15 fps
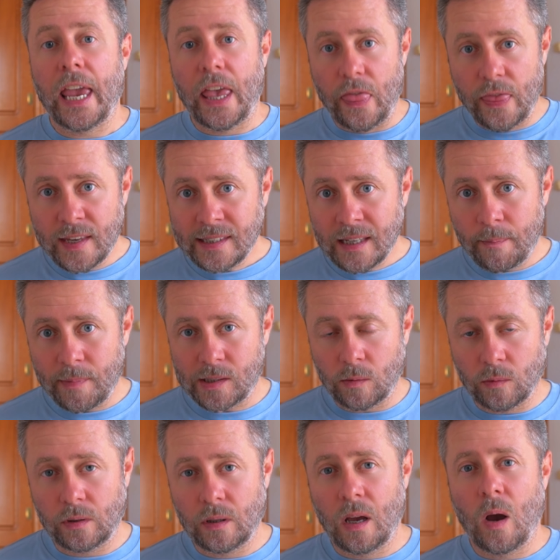In this
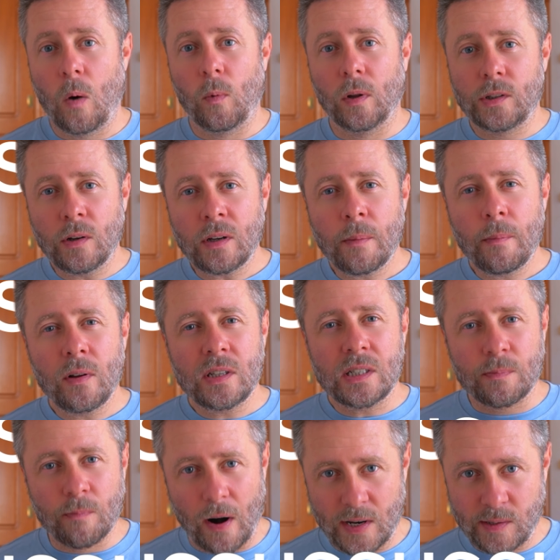episode, we'll talk about
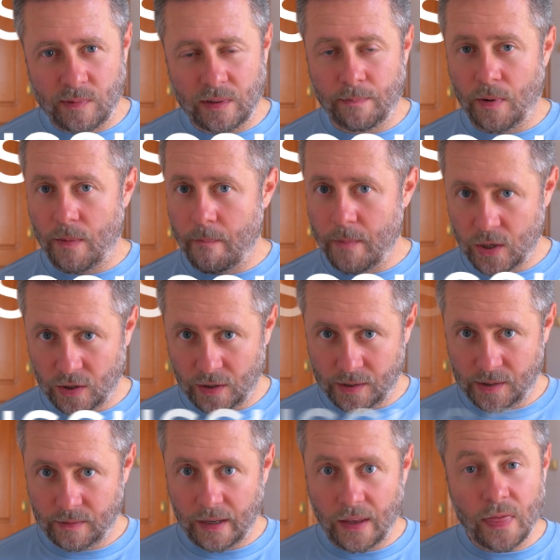SmartSuite permissions,